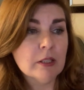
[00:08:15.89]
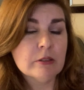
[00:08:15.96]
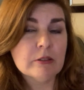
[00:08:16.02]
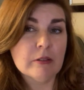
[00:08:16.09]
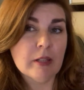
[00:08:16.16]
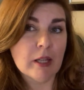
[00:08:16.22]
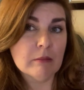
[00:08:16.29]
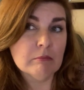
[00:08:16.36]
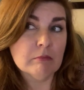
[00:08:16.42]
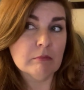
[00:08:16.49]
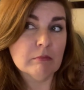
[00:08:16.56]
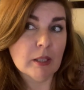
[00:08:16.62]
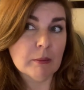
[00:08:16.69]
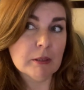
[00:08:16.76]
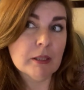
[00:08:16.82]
so that
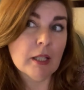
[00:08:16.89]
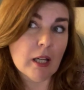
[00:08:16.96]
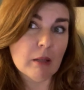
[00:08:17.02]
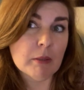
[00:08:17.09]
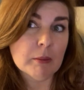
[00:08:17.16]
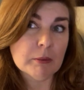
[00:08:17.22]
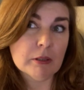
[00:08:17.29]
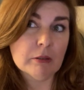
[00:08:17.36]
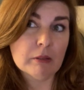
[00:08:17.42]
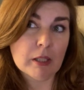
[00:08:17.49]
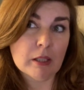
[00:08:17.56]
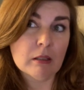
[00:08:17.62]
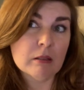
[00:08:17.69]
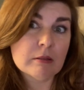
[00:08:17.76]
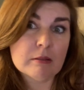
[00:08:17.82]
maybe, yeah, maybe you
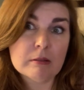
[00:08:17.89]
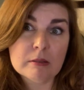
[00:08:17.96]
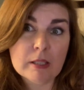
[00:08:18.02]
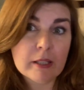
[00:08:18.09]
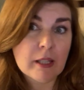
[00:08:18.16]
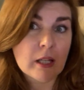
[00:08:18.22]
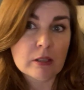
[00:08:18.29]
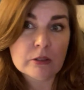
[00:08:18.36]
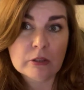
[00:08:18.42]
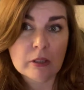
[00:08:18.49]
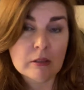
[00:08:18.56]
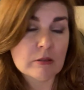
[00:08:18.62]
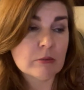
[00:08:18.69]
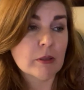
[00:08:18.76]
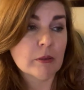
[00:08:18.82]
can also take action
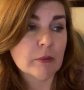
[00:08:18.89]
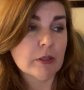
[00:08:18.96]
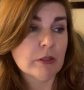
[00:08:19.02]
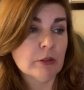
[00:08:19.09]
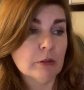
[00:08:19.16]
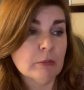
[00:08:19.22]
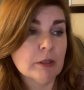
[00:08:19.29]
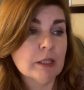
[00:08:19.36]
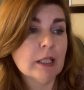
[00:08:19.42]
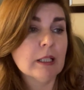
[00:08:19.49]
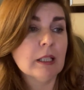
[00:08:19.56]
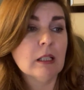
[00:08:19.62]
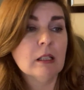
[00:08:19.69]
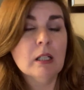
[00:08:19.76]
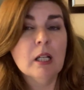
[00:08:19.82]
elsewhere with a new
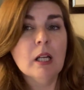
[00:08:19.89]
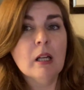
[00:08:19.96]
beginning